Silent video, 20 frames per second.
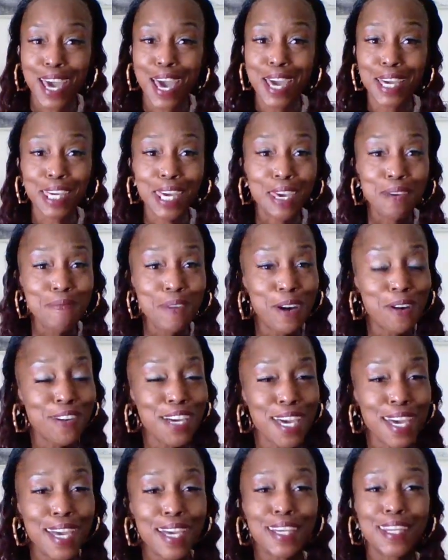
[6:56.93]
Keep your
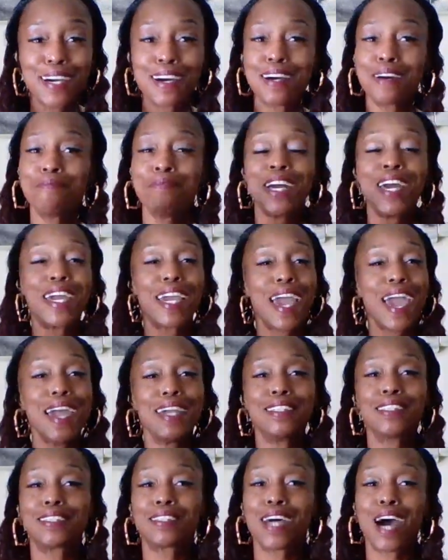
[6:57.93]
head up. Can't
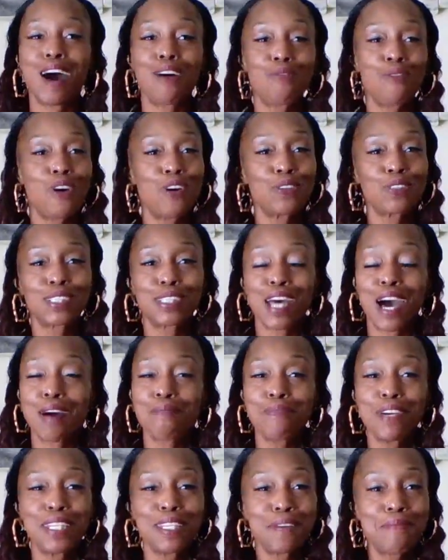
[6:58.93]
stop, won't stop,
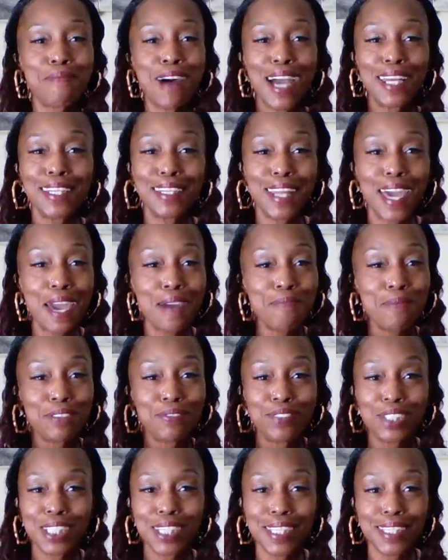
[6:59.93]
in the mighty name of
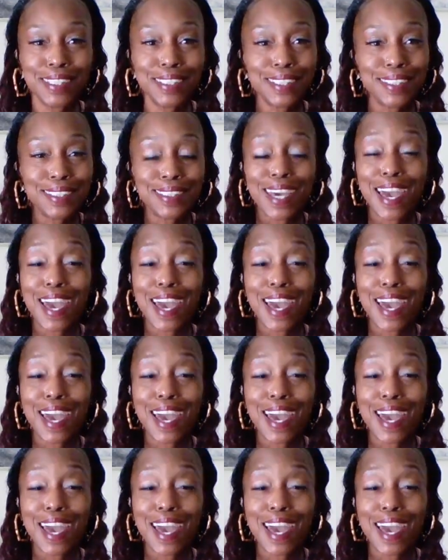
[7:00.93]
Jesus,